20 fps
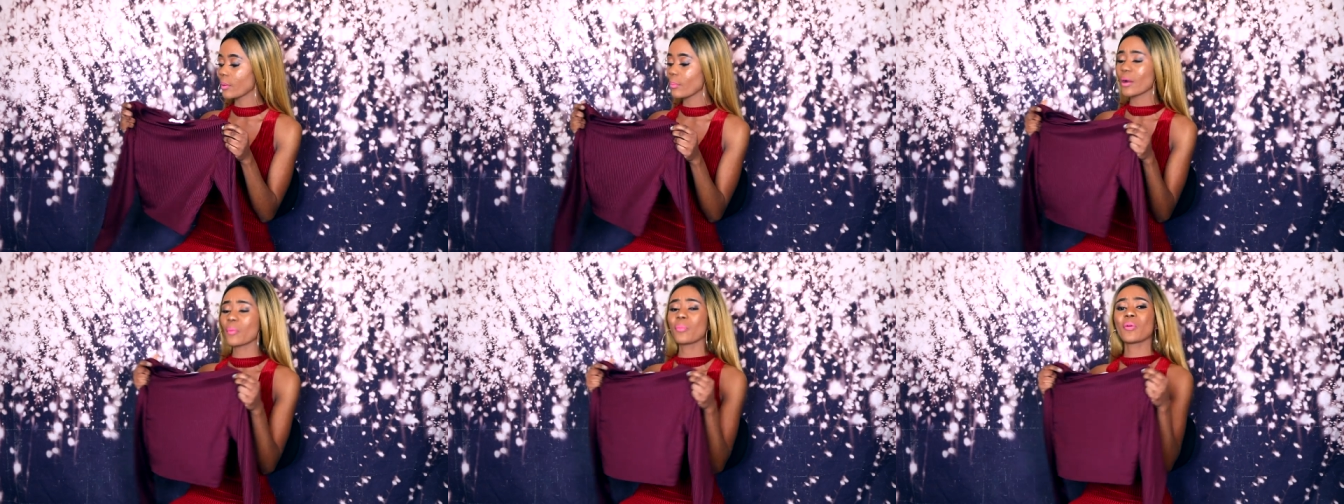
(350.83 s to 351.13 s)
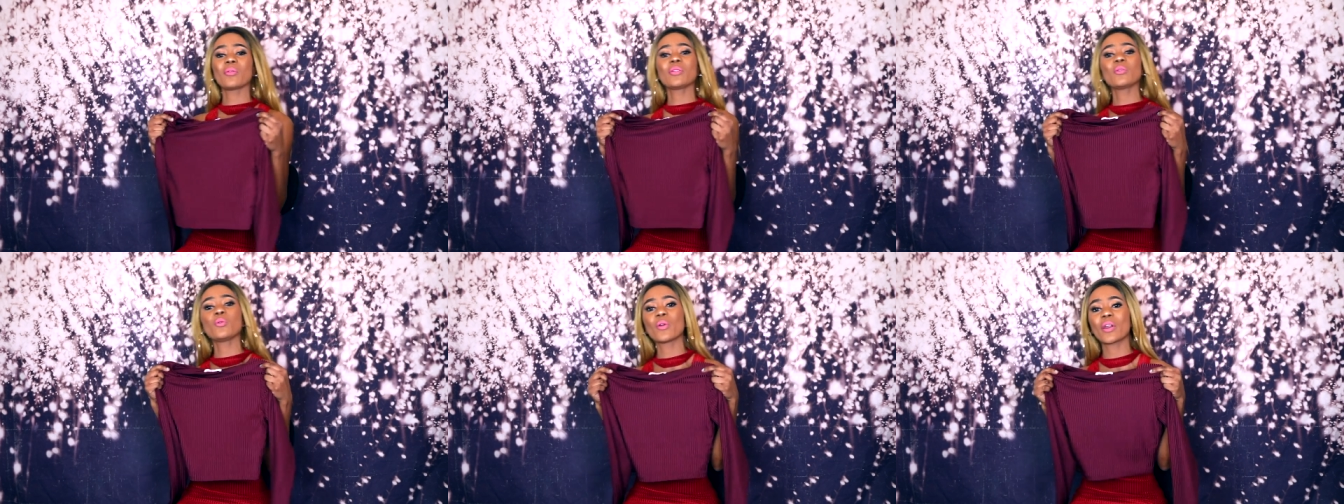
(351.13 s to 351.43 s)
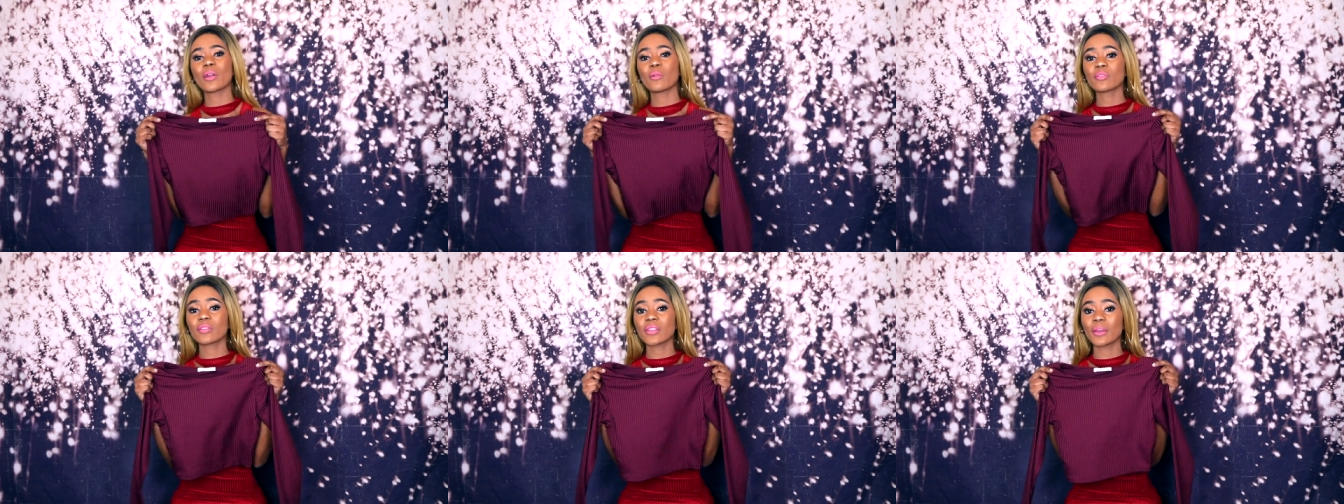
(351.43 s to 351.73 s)
But I probably wear
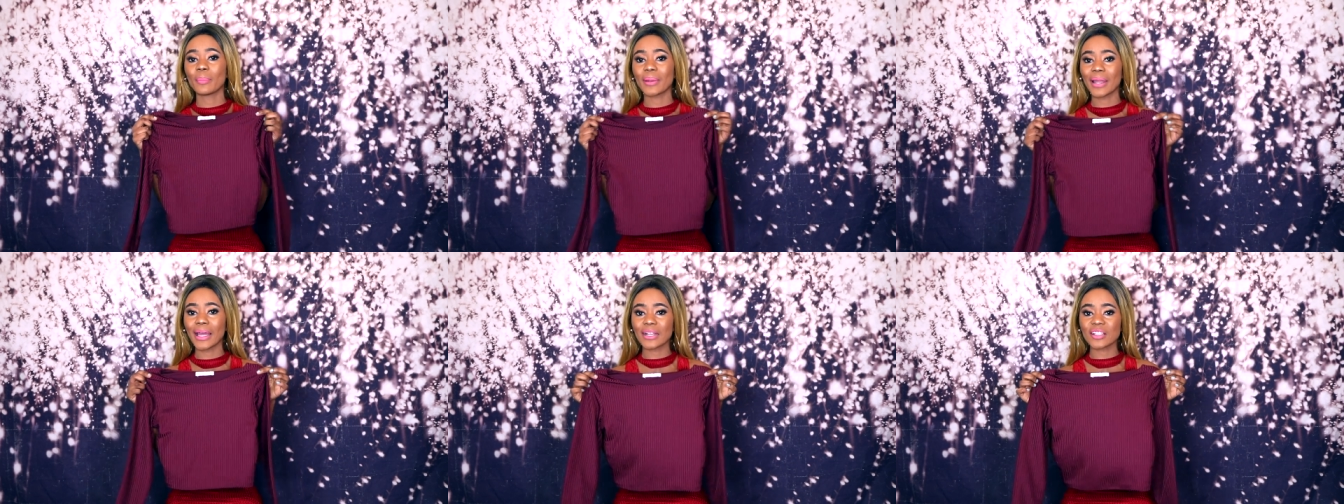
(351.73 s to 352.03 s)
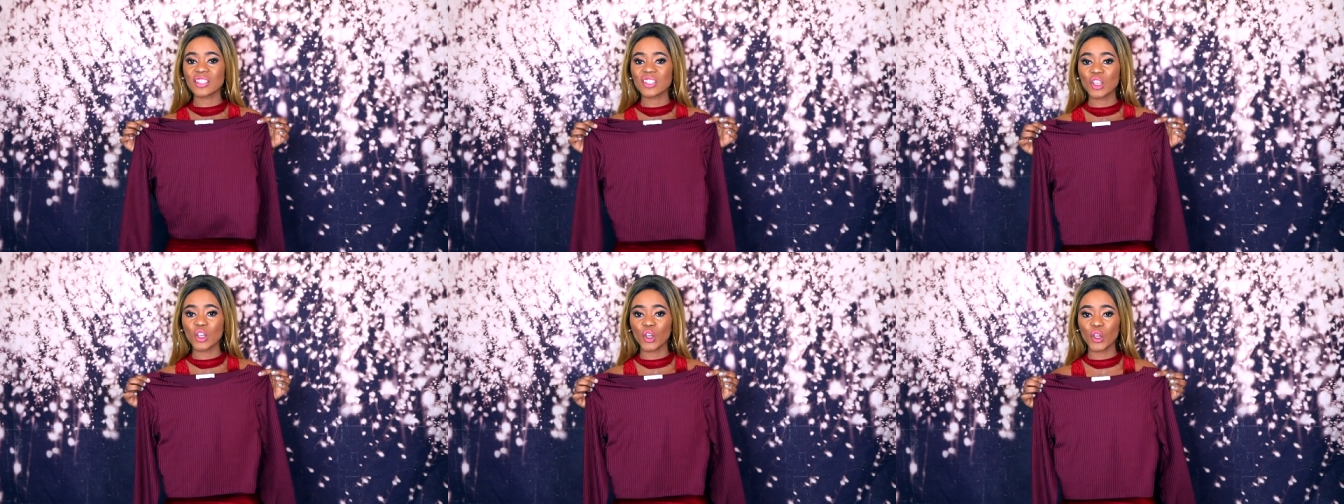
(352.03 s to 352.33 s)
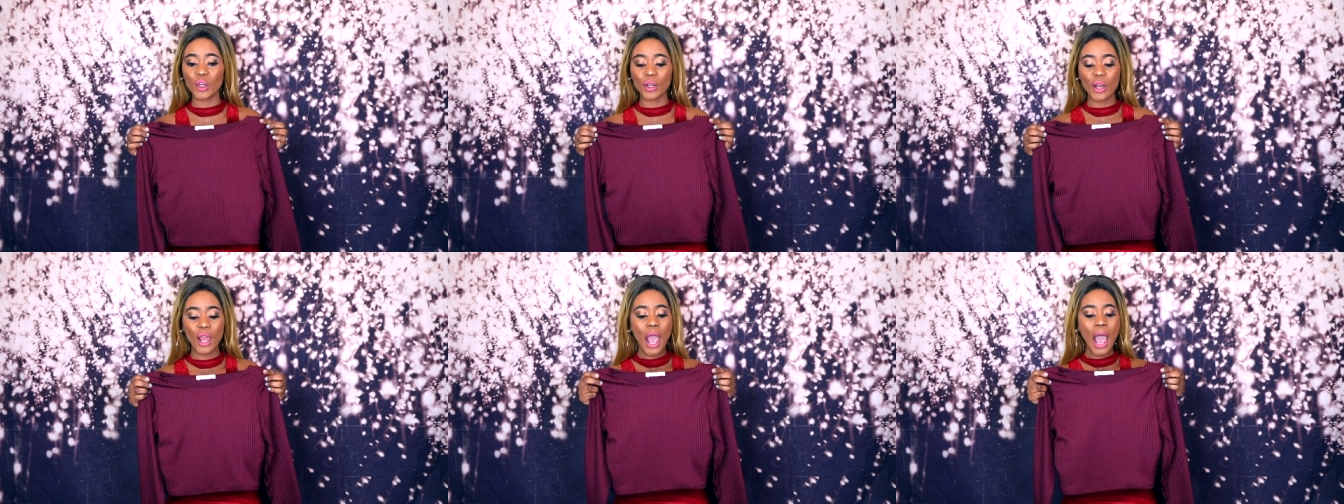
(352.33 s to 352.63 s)
it with a black
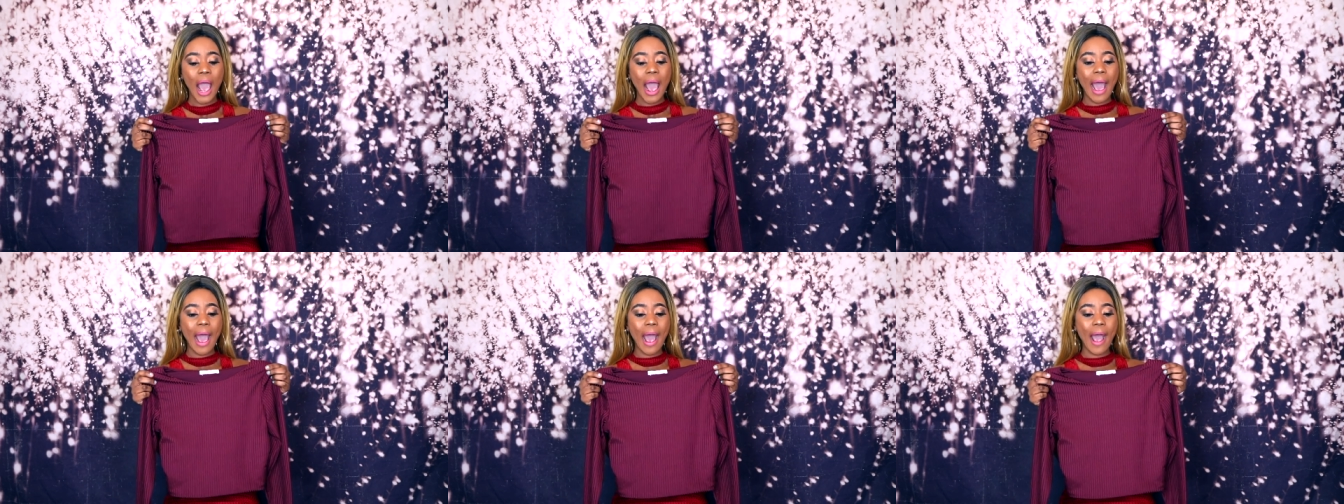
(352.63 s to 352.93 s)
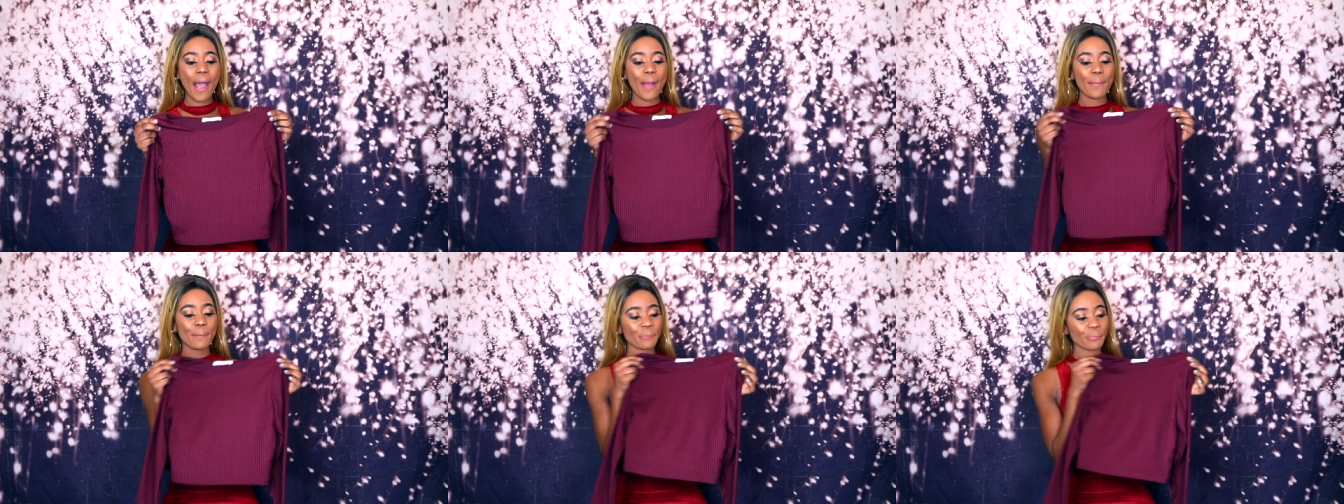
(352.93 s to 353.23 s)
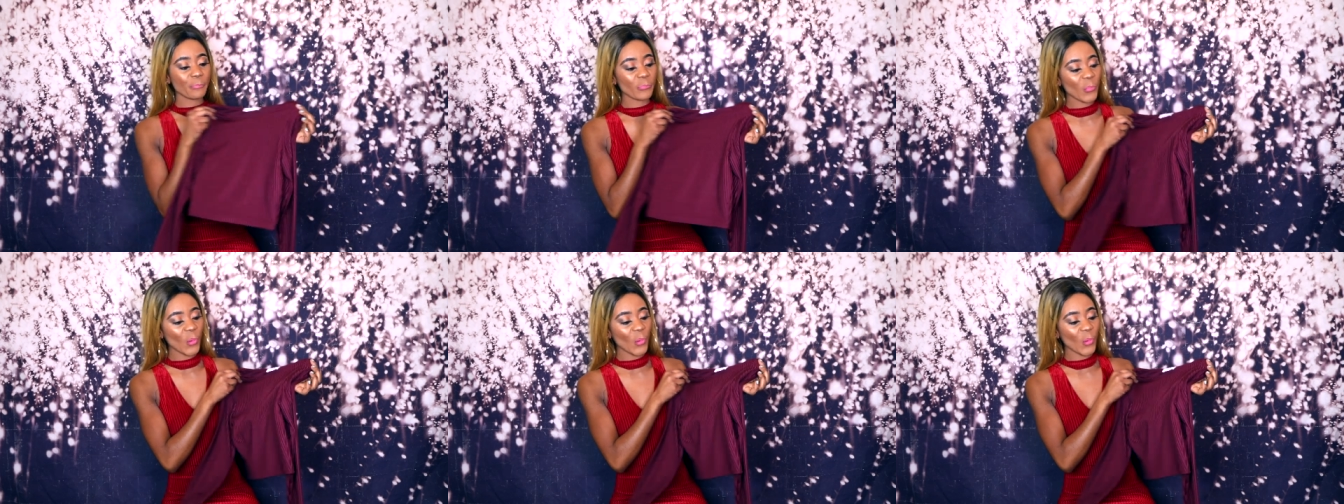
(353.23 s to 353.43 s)
skirt um,